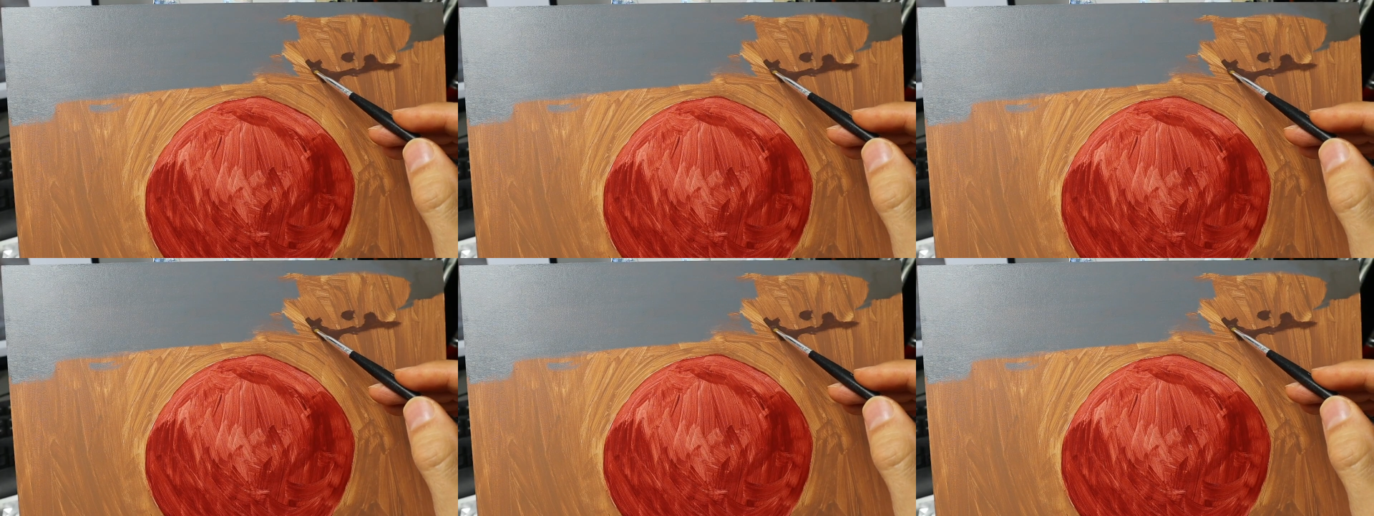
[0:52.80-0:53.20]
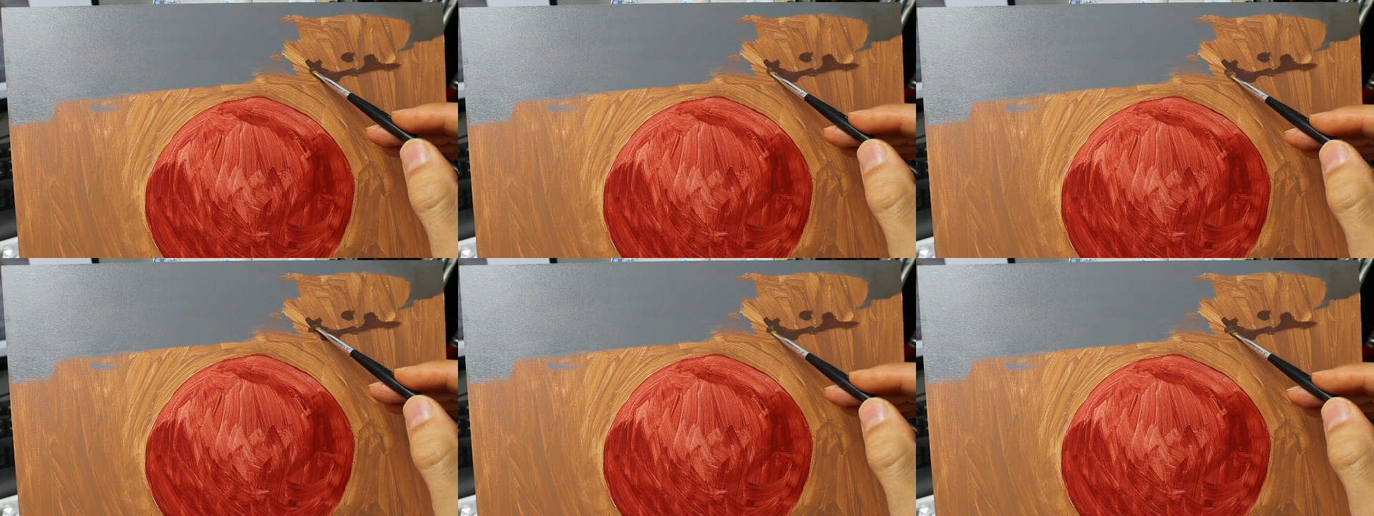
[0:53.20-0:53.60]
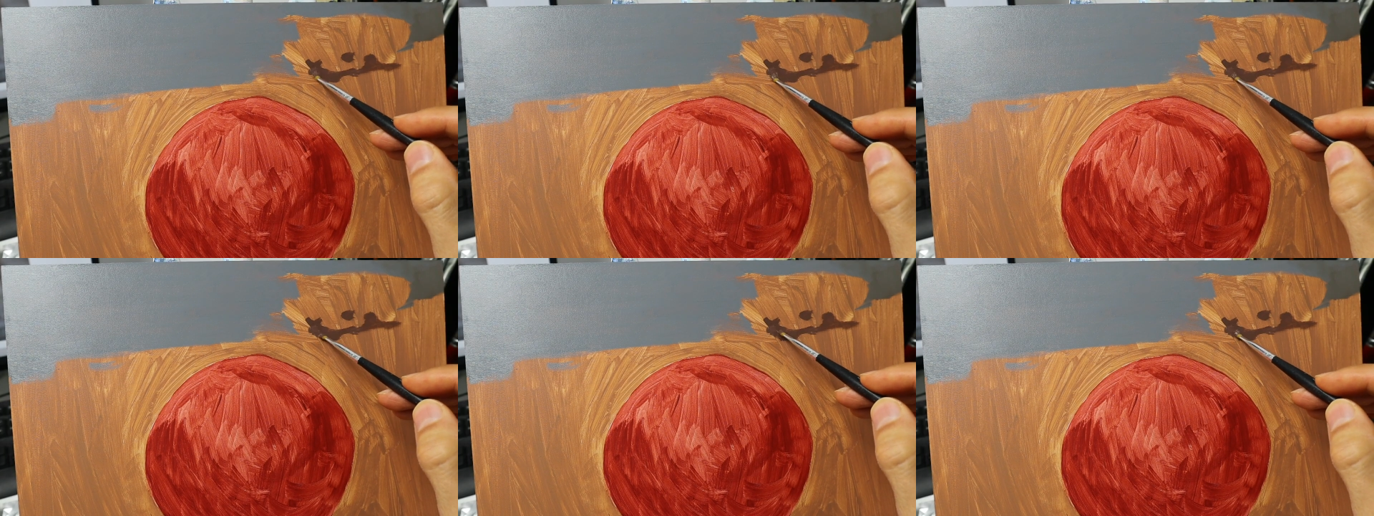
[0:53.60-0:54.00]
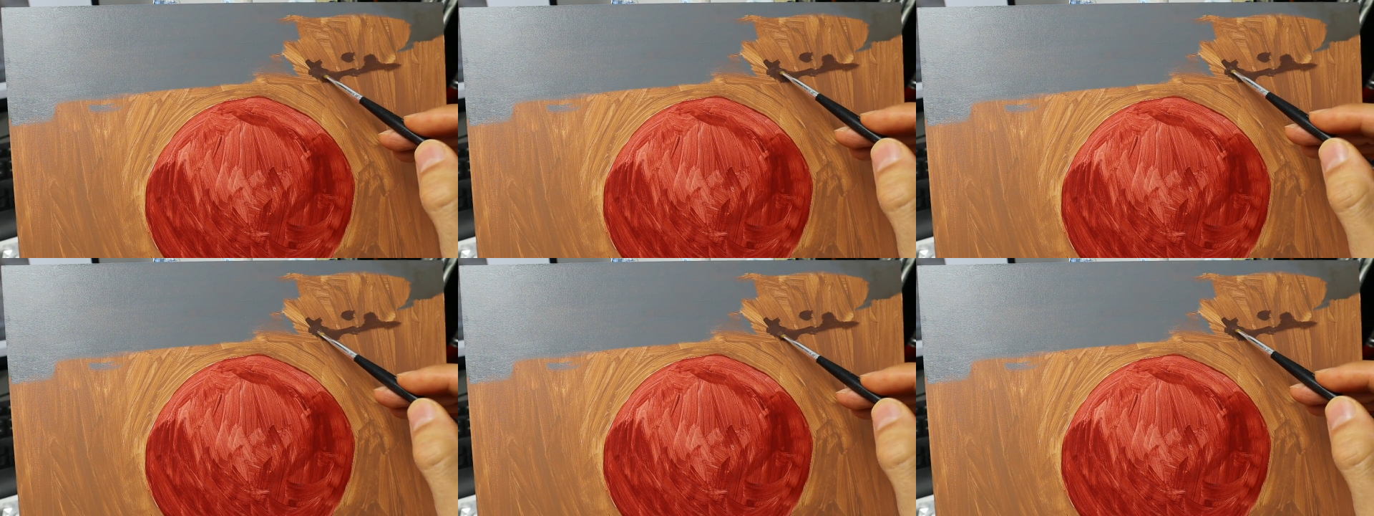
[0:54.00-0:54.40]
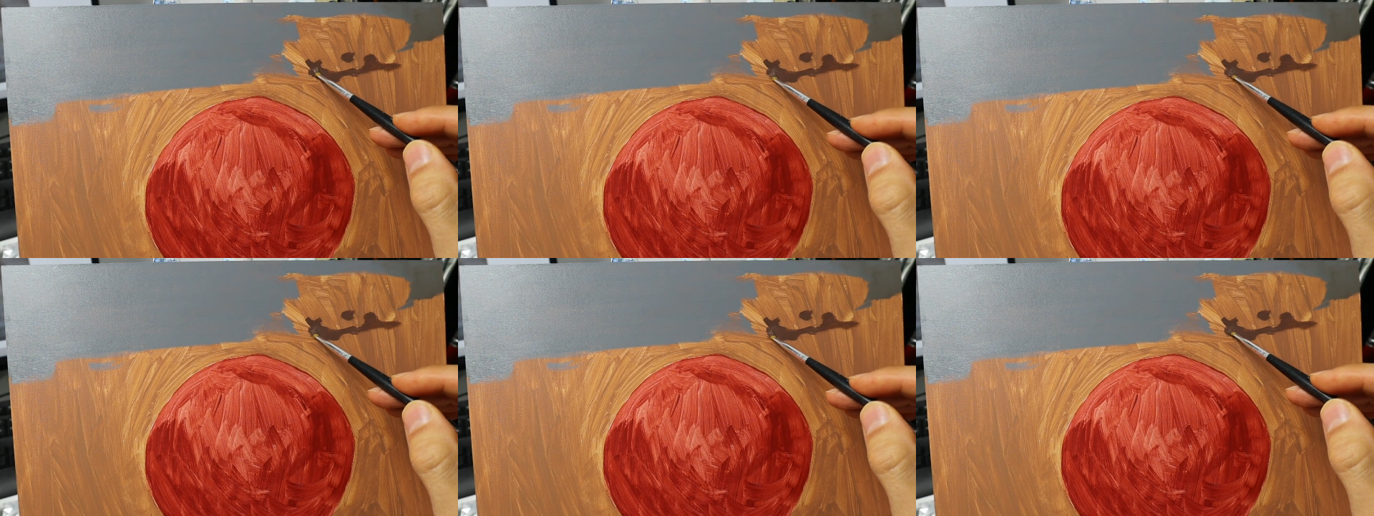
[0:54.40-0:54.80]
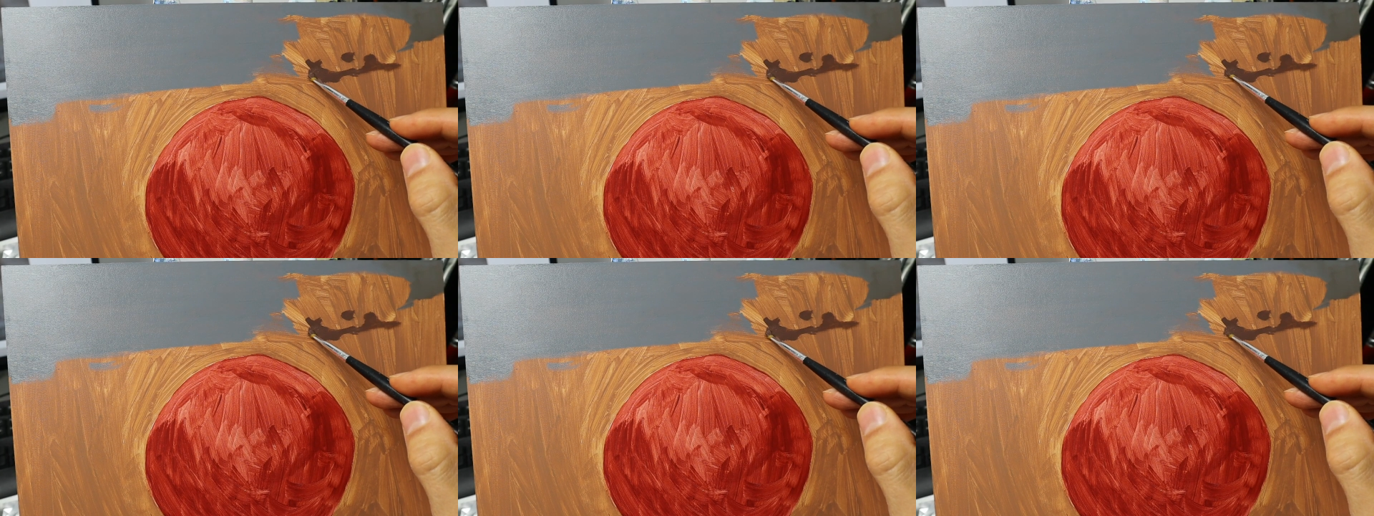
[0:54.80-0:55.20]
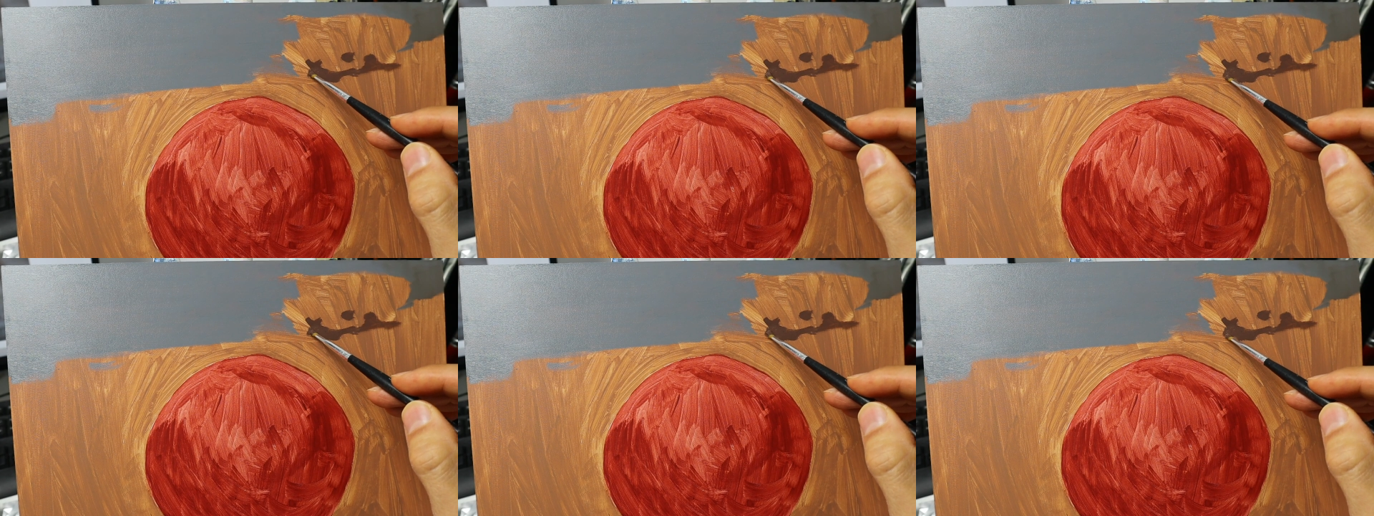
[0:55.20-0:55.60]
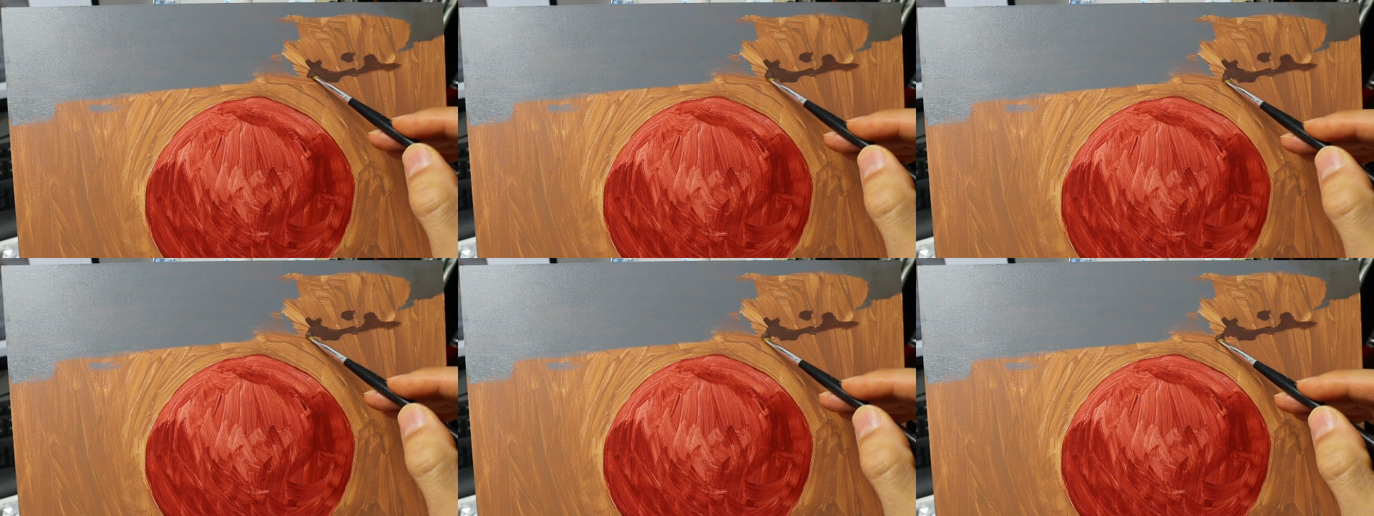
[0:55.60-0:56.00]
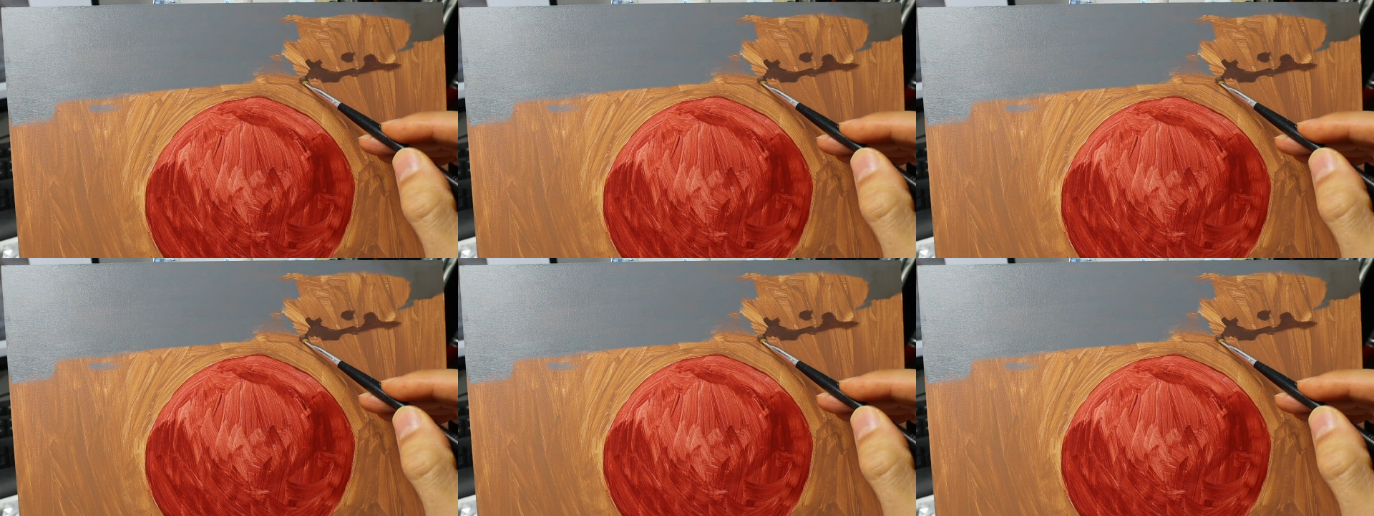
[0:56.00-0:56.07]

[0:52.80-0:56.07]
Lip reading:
[unreadable: no face in view]